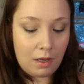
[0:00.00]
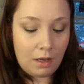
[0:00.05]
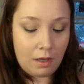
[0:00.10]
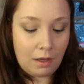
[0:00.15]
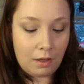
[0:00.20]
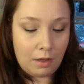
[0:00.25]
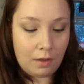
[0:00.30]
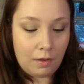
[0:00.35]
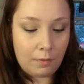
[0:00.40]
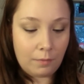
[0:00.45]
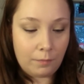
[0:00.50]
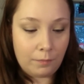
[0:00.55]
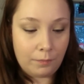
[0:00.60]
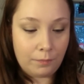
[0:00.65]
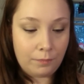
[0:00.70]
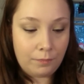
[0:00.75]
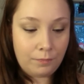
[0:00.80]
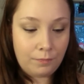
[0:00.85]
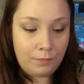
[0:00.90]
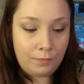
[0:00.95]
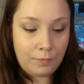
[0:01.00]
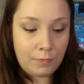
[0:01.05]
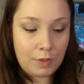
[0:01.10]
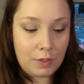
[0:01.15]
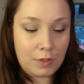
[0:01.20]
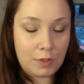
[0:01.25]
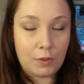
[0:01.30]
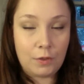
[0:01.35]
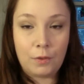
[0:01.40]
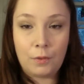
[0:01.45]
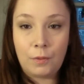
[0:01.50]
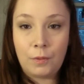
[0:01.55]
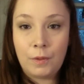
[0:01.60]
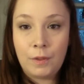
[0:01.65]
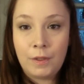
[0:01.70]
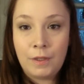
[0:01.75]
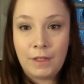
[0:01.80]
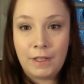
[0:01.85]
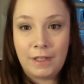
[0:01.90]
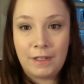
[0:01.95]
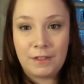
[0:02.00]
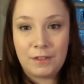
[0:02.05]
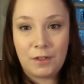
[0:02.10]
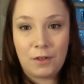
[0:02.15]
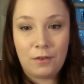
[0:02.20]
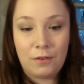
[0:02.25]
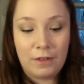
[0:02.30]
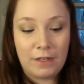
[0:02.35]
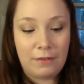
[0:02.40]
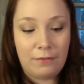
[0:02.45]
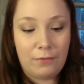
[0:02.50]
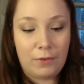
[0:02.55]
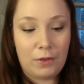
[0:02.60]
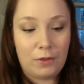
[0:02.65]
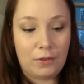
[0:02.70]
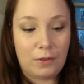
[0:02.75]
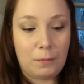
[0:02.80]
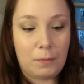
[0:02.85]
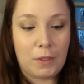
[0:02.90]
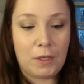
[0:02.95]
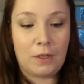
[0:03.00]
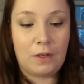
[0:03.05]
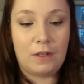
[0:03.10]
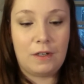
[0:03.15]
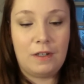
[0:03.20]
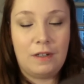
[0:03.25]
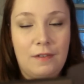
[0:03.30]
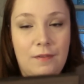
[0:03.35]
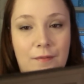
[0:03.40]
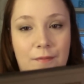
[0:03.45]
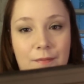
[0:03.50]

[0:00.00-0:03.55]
um, so it's already fallen apart,